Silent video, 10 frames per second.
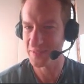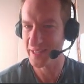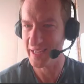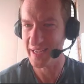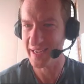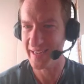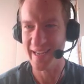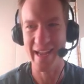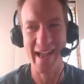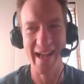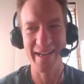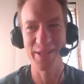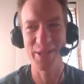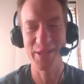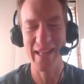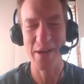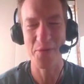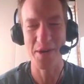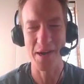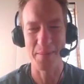And I had to look that
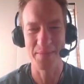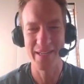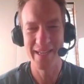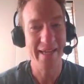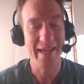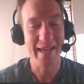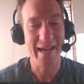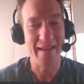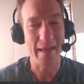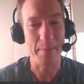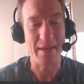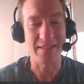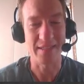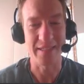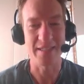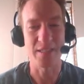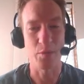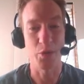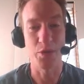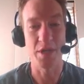one up. And that basically is
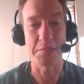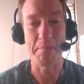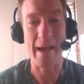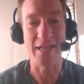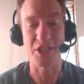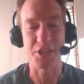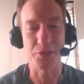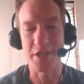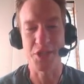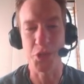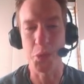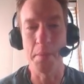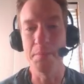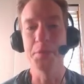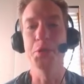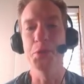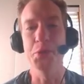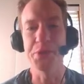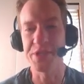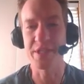someone who does magic tricks to
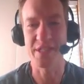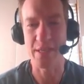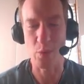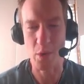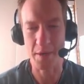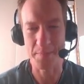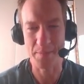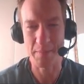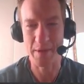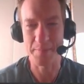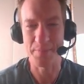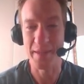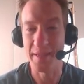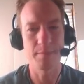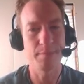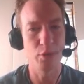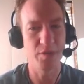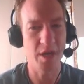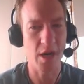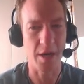amuse someone. But
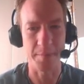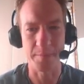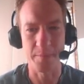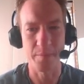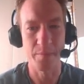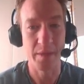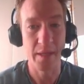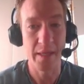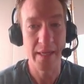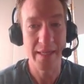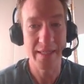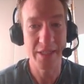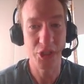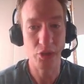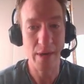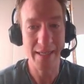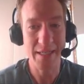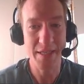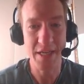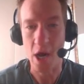moving on.
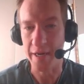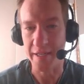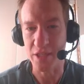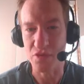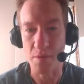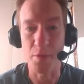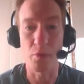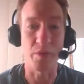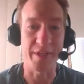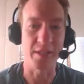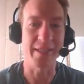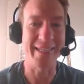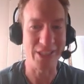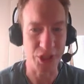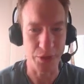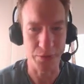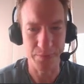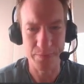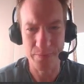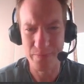Distracting the audience from the real issue.
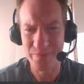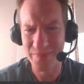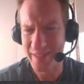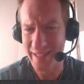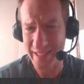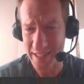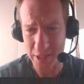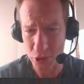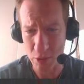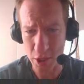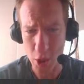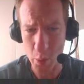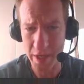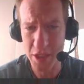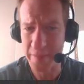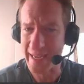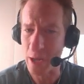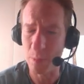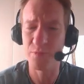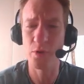Is the drug going to be
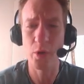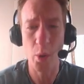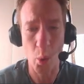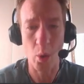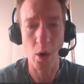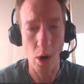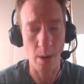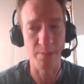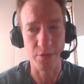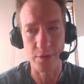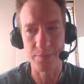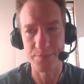helpful or harmful?